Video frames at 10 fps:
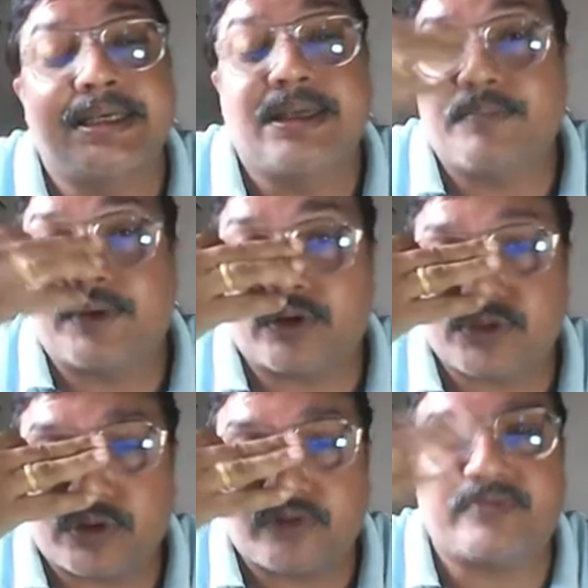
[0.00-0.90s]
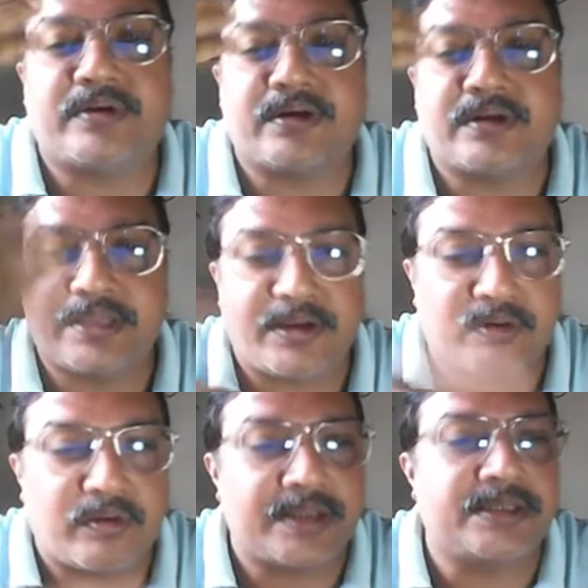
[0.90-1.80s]
because of they
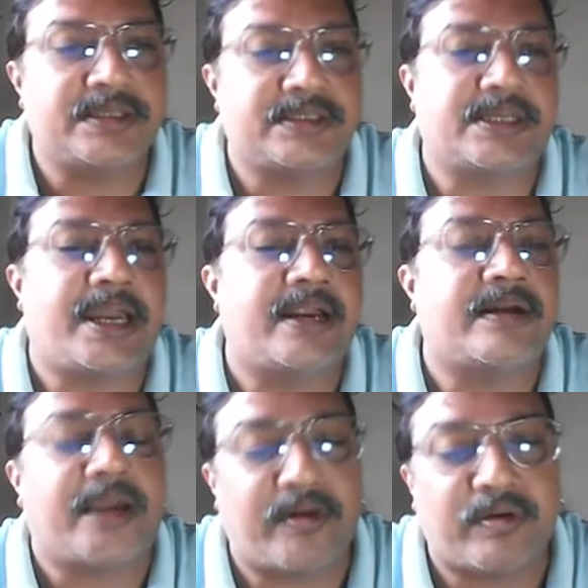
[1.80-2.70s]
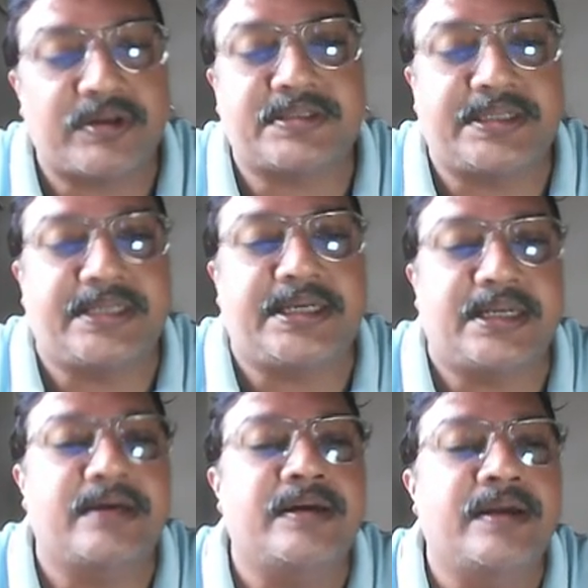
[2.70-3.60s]
know others cannot
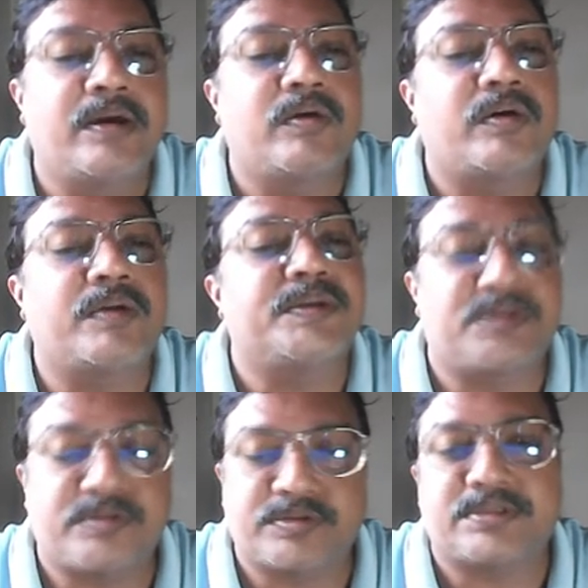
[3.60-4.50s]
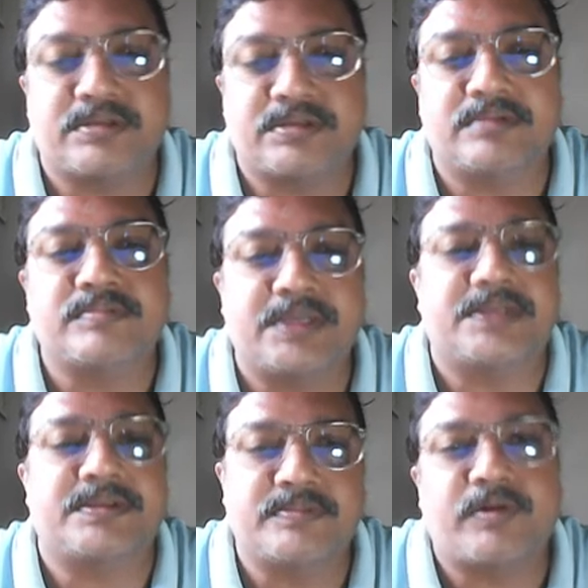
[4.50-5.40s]
steal or misuse
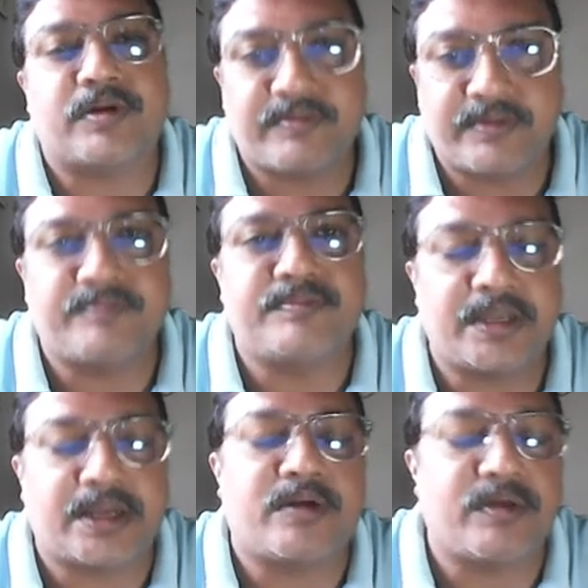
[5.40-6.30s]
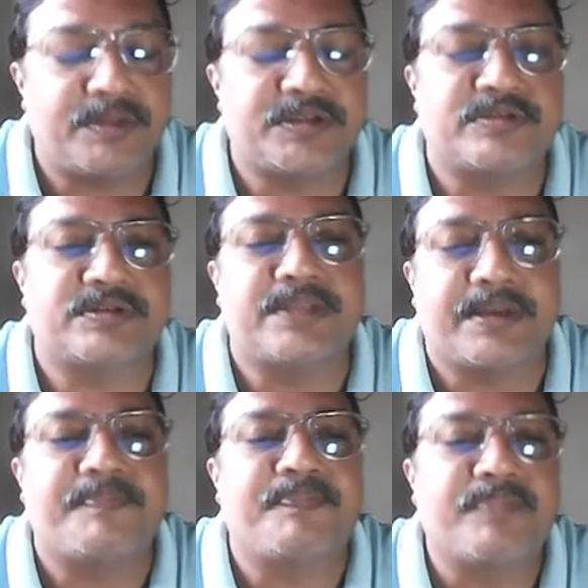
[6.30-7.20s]
it, or they cannot misuse
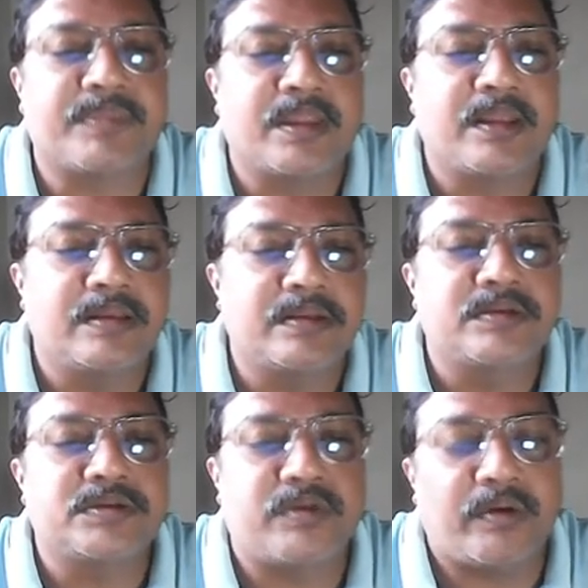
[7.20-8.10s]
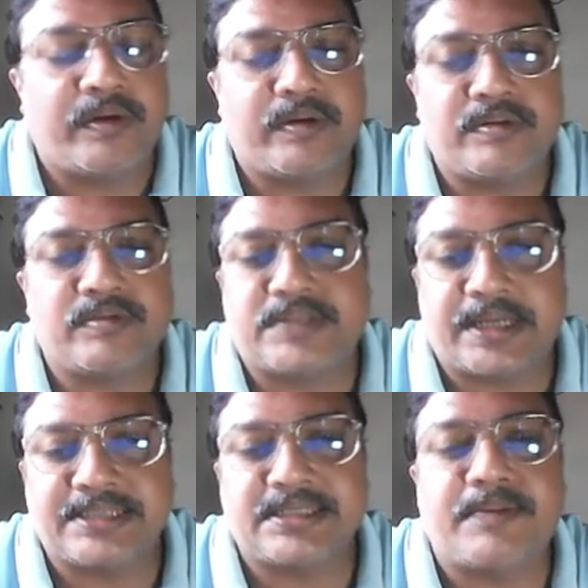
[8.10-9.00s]
them. So, for
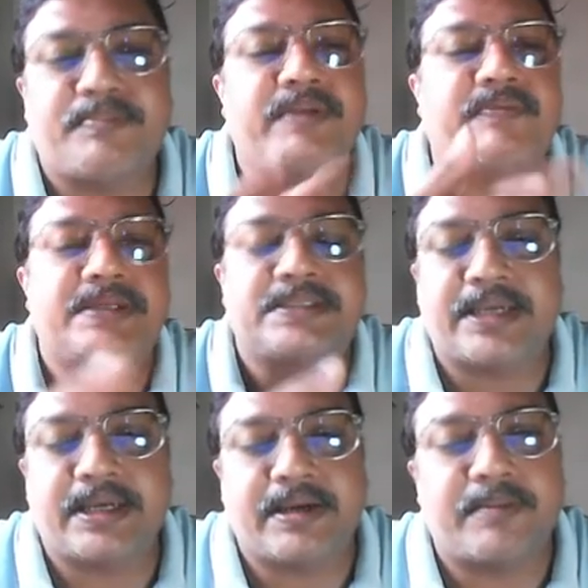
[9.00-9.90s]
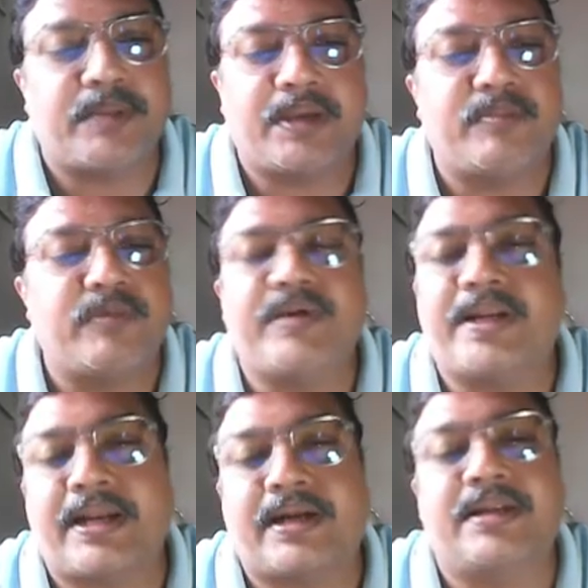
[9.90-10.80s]
example, if I say a movie
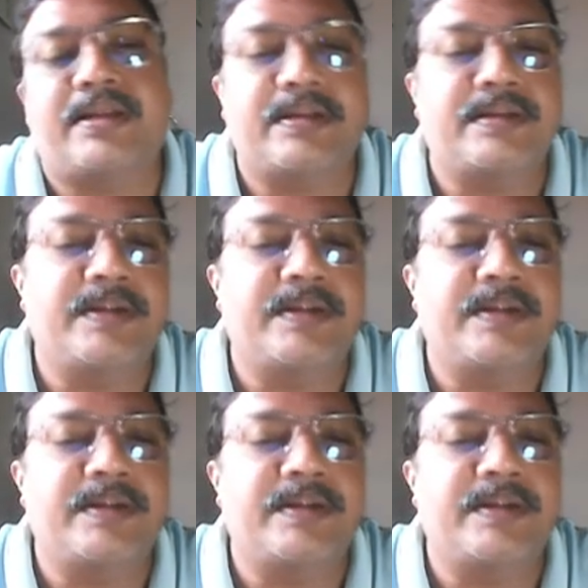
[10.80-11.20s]
director